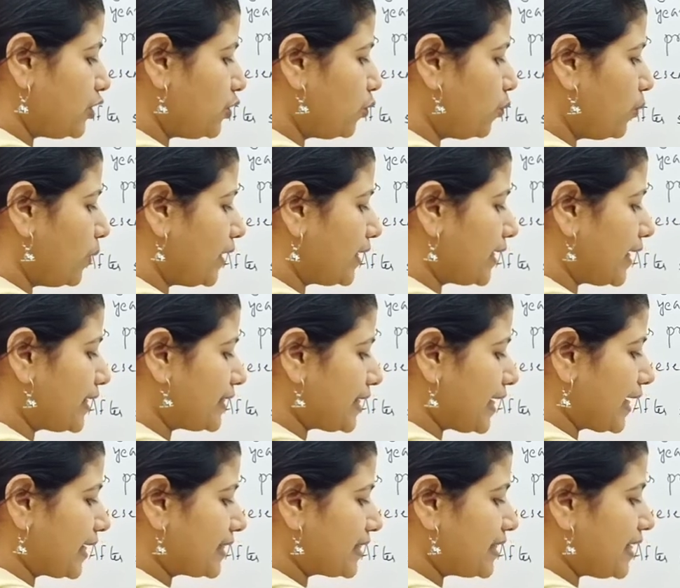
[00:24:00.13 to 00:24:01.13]
you will get
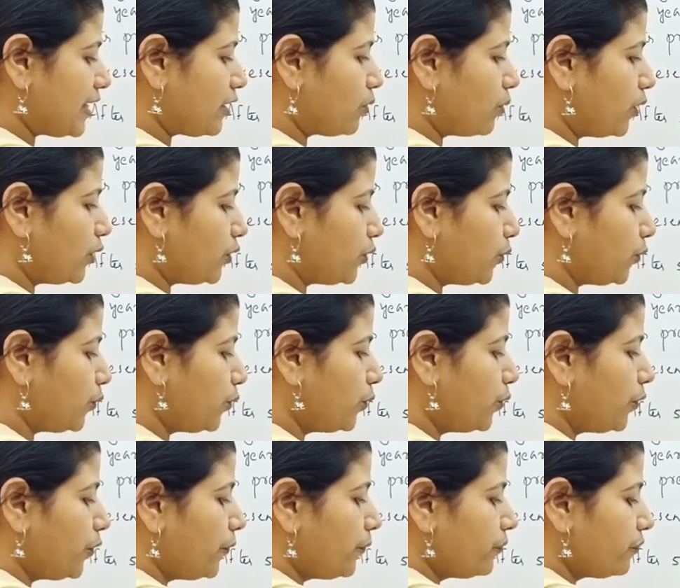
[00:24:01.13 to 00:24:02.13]
x equal to
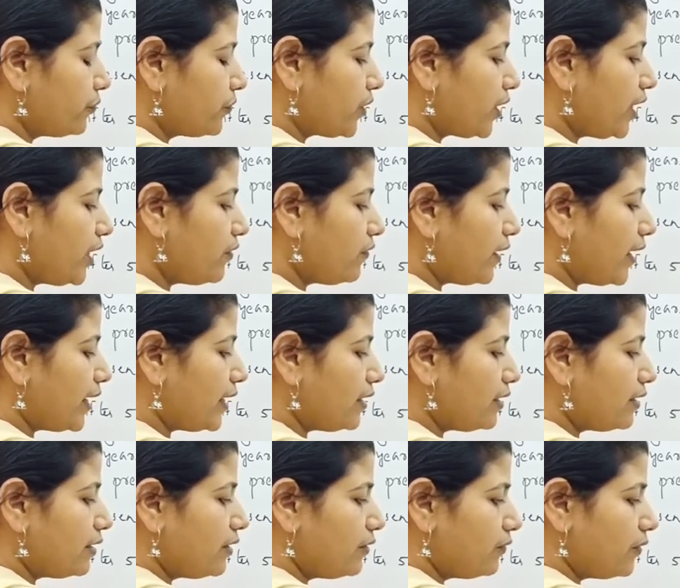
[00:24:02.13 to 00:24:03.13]

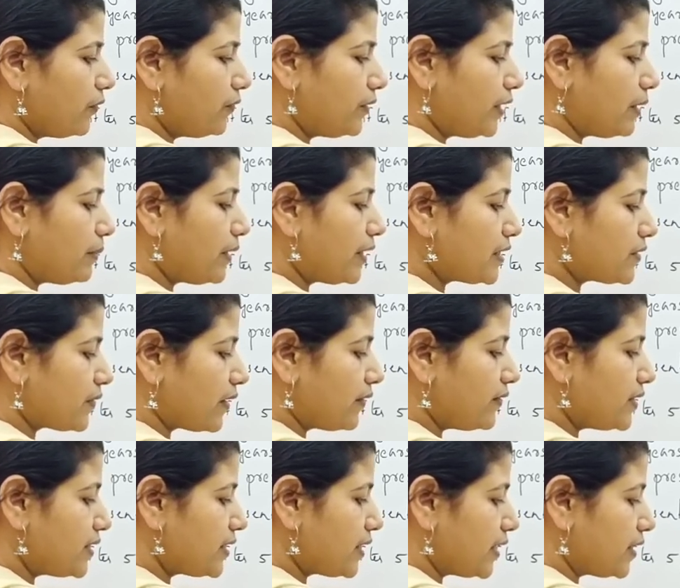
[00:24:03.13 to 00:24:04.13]
3y. 15 minus 5
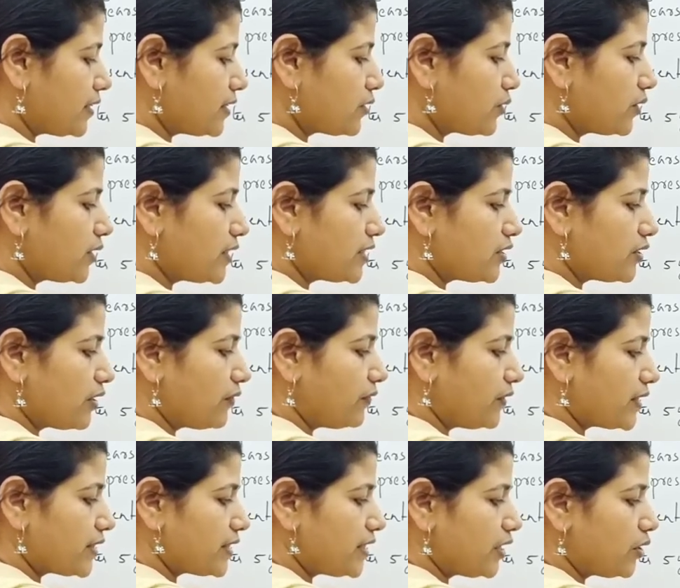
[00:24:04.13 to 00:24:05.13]
is 10. So this is your
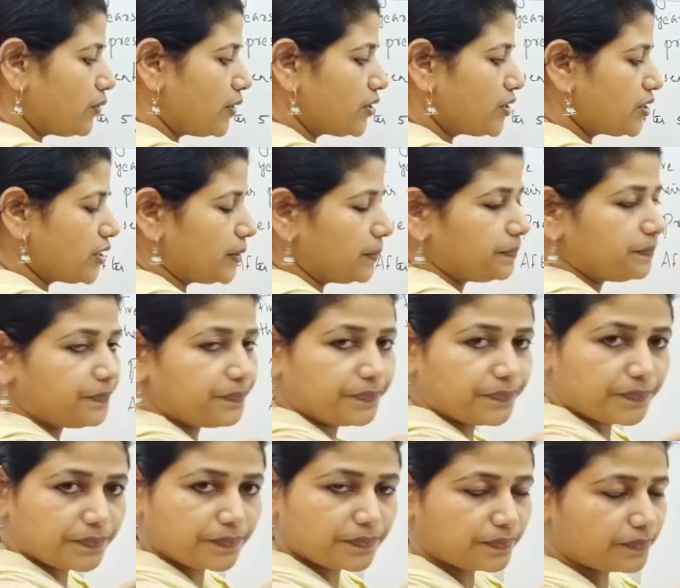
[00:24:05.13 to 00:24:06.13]
first equation.
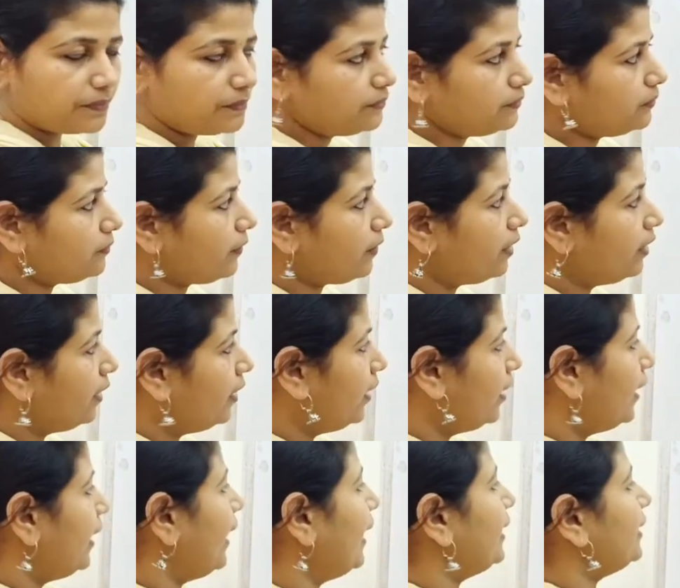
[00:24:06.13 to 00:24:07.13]

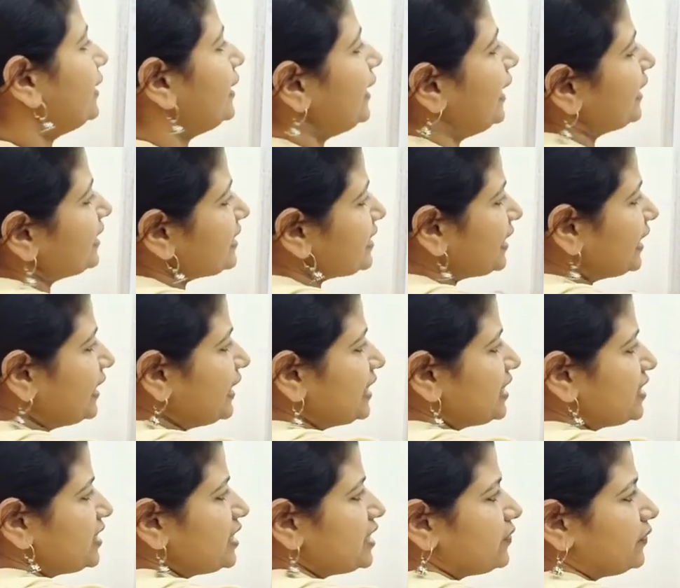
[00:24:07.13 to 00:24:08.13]
And the next
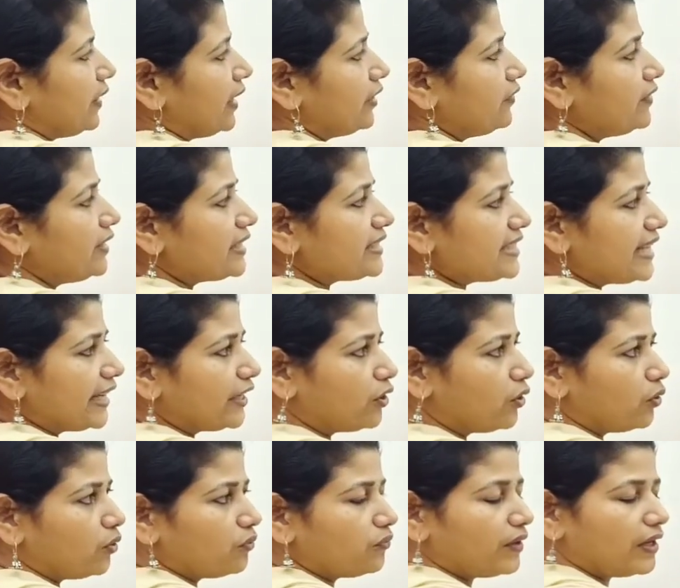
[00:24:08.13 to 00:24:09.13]
condition is 5 years
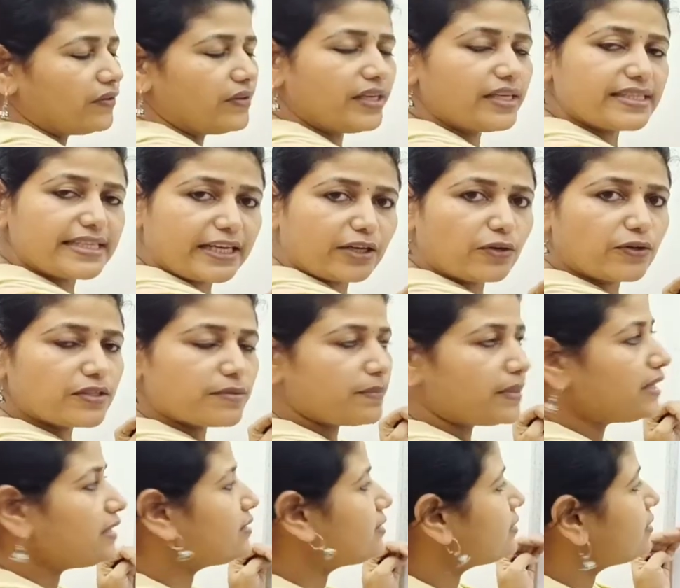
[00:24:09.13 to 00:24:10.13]
ago. 5 years ago
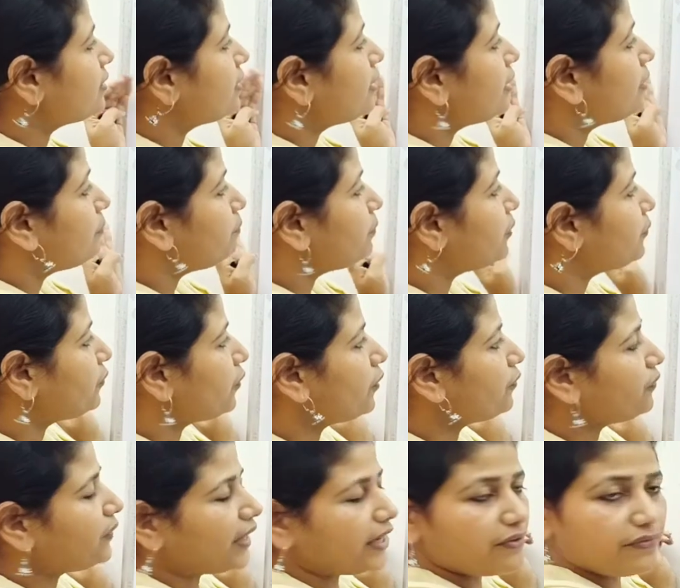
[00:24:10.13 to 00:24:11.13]
means before
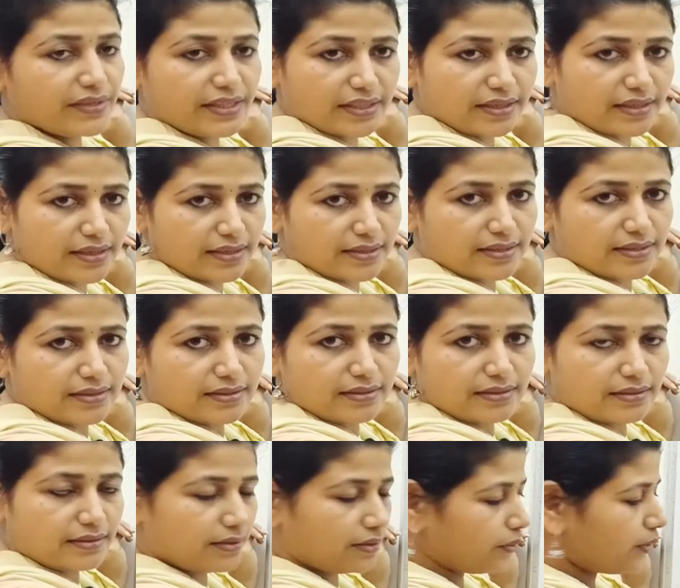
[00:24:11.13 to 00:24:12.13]
5 years.
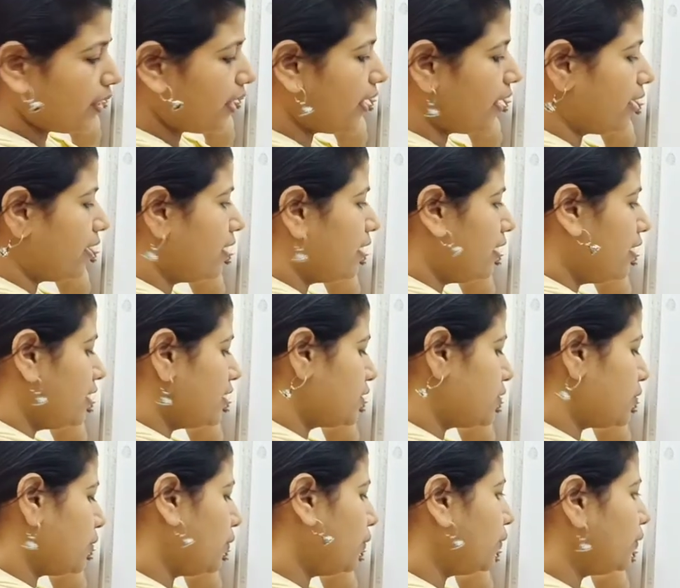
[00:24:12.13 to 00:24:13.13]
Okay.
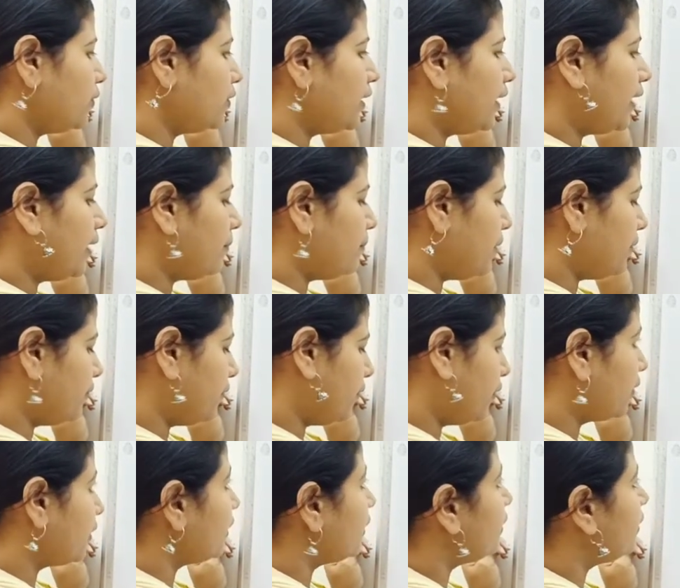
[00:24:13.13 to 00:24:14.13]
So there
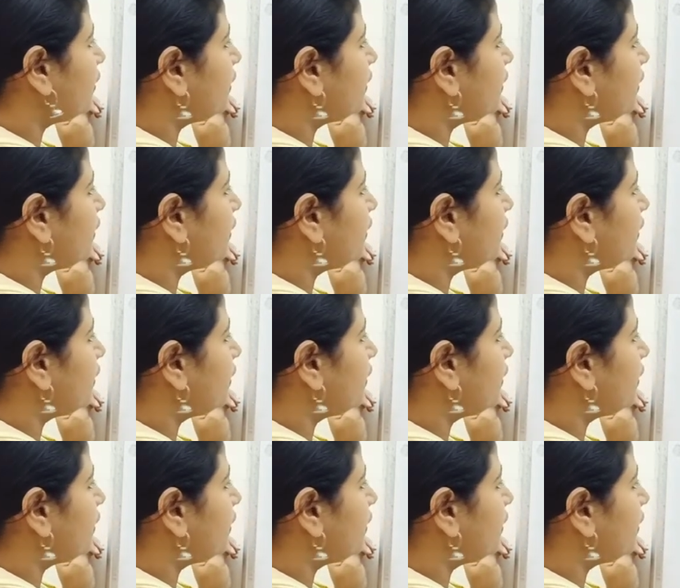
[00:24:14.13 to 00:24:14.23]
before